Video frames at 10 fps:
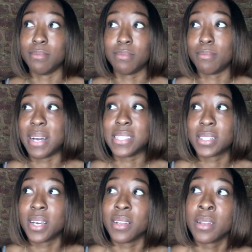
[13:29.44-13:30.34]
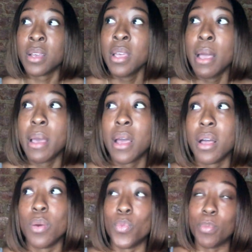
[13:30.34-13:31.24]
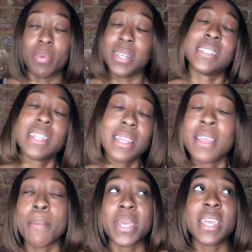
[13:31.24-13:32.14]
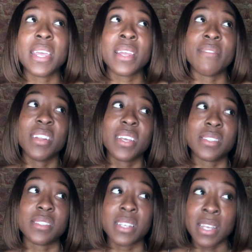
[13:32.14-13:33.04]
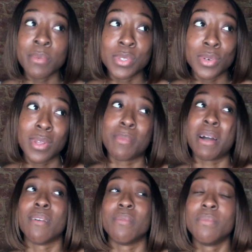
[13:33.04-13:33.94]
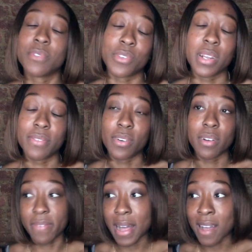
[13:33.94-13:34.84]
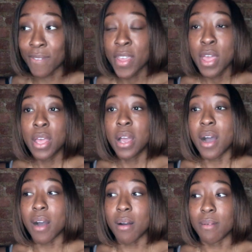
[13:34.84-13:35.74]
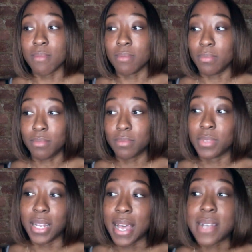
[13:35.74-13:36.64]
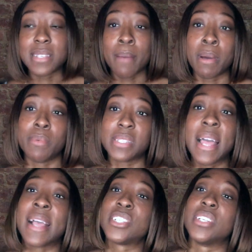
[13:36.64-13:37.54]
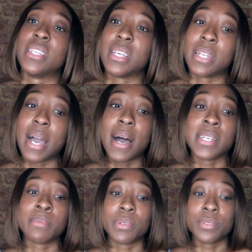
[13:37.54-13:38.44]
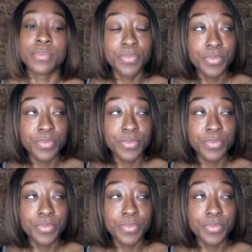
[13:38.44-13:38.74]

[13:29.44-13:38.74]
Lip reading: my son, because he didn't really understand. He was only about 3, 4, or 5. The last time I was actually in the hospital.